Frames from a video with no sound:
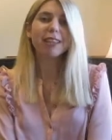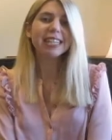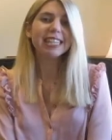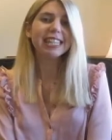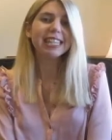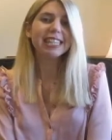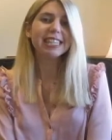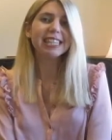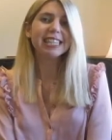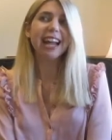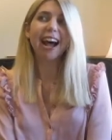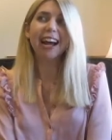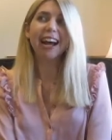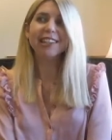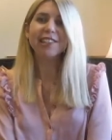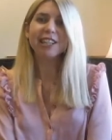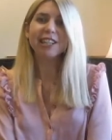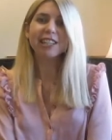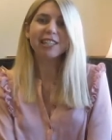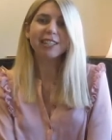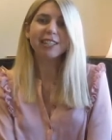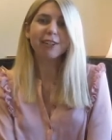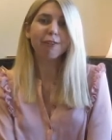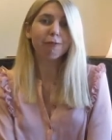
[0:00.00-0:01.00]
this is not
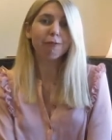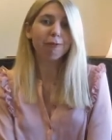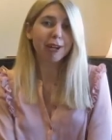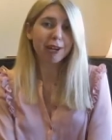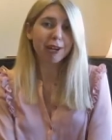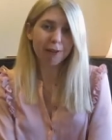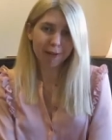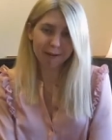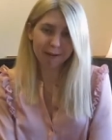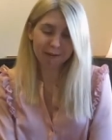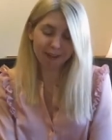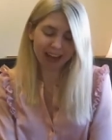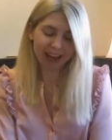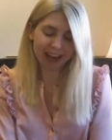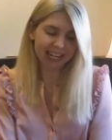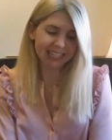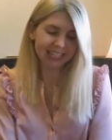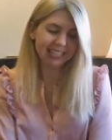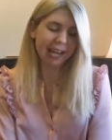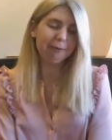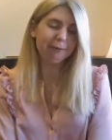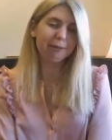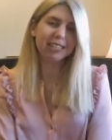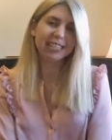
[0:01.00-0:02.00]
just career advice.
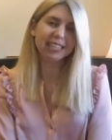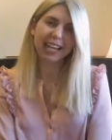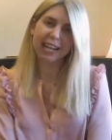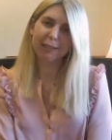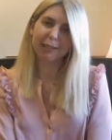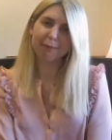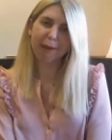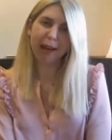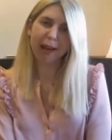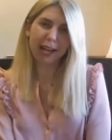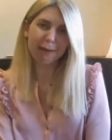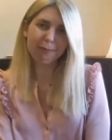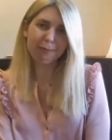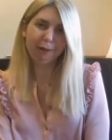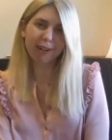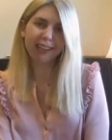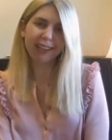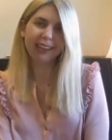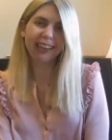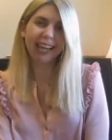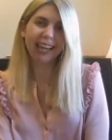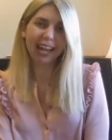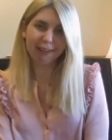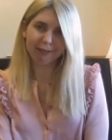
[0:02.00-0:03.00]
I would say it's probably more
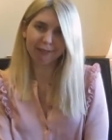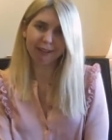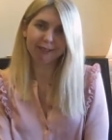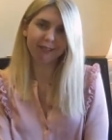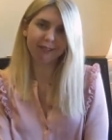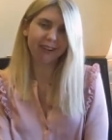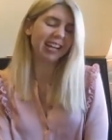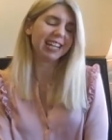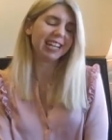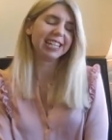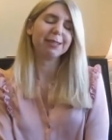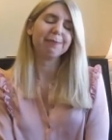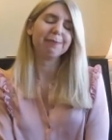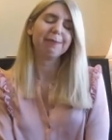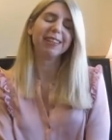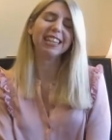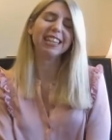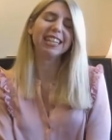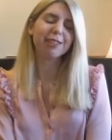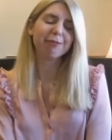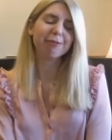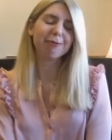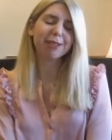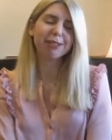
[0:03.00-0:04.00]
life advice, but
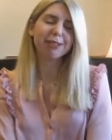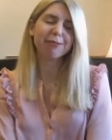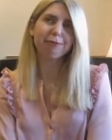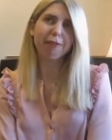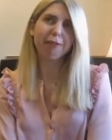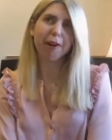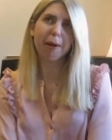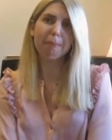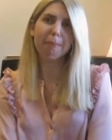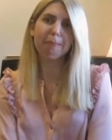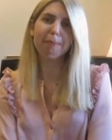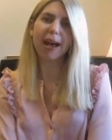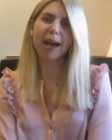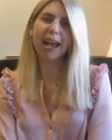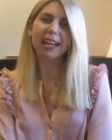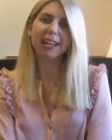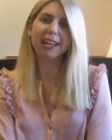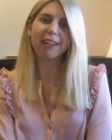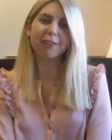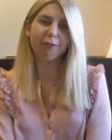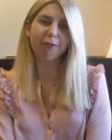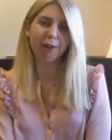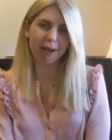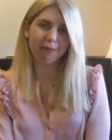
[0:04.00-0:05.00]
this was from my
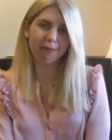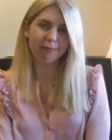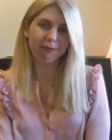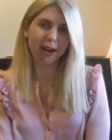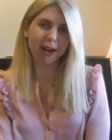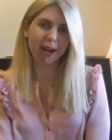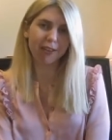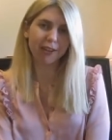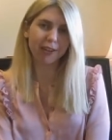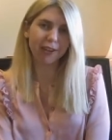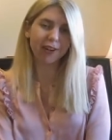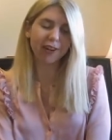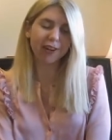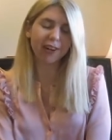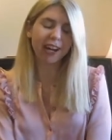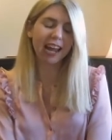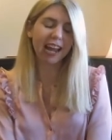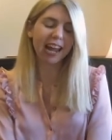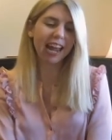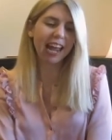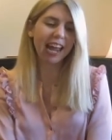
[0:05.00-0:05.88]
grandfather.